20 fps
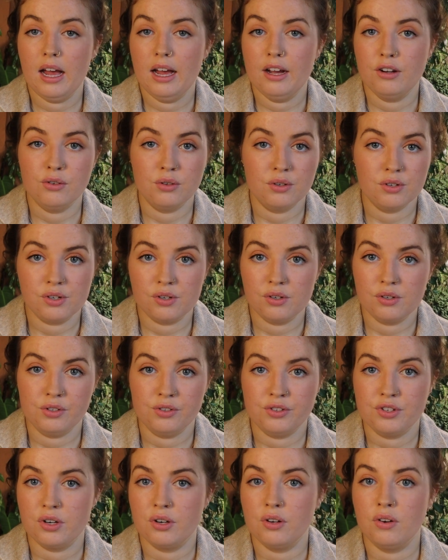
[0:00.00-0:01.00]
a
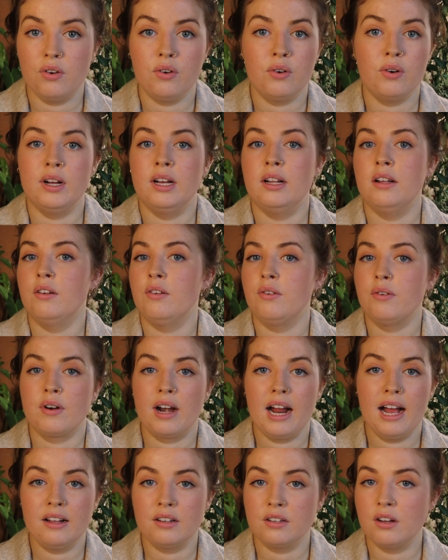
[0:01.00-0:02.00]
horticultural oil
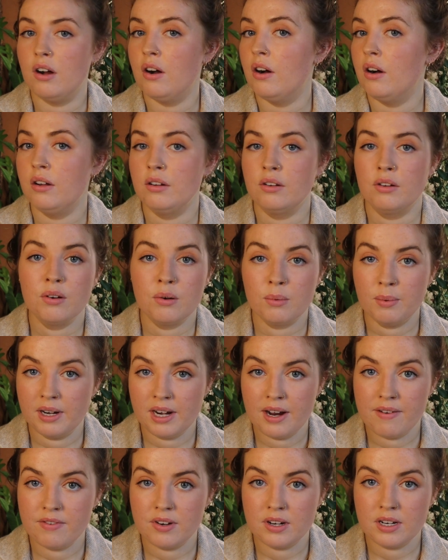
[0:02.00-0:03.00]
or alcohol or
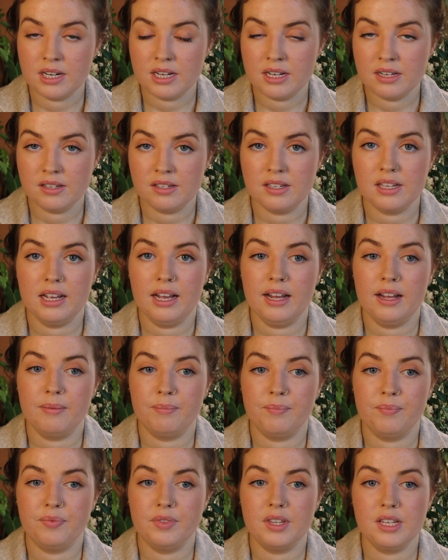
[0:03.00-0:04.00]
whatever it is.
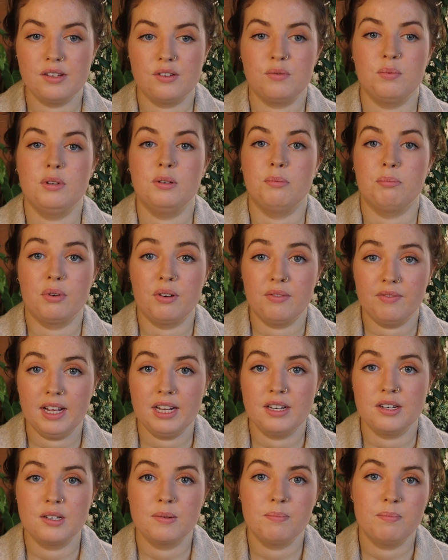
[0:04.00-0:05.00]
This will
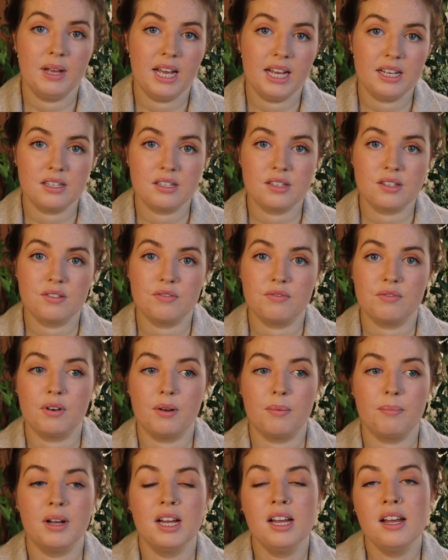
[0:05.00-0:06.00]
prevent pests
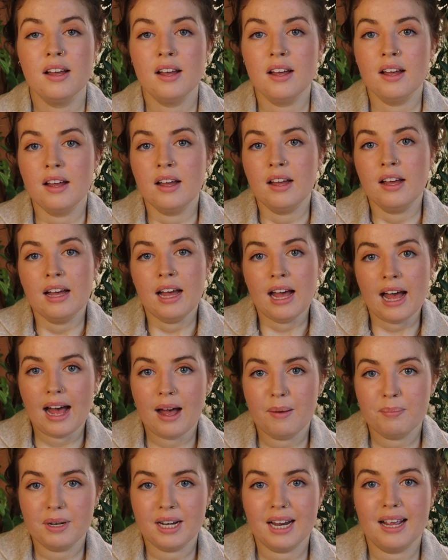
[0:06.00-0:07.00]
from
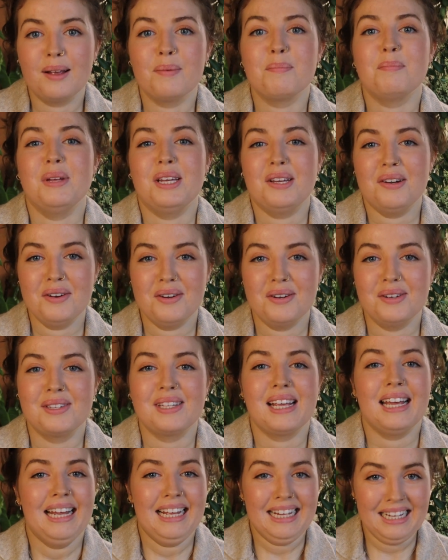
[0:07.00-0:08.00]
happening,
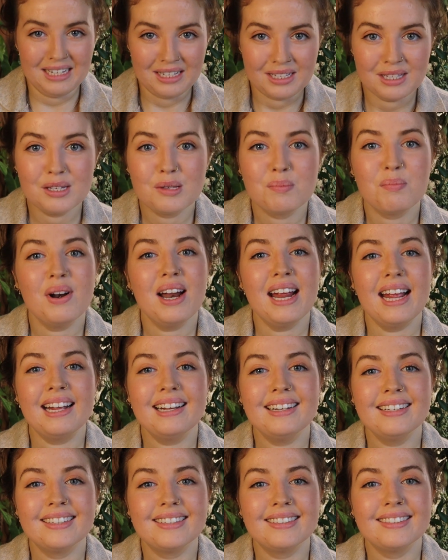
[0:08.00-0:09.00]
because in
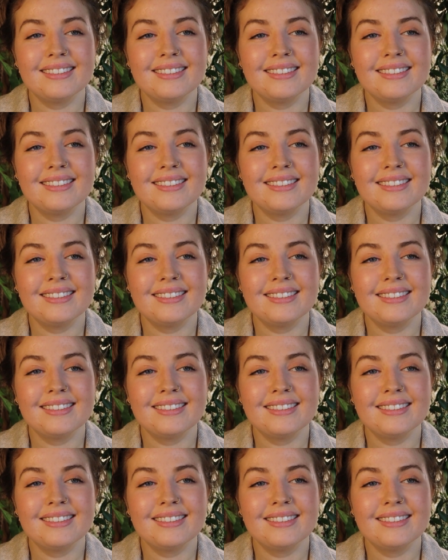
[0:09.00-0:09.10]
spring,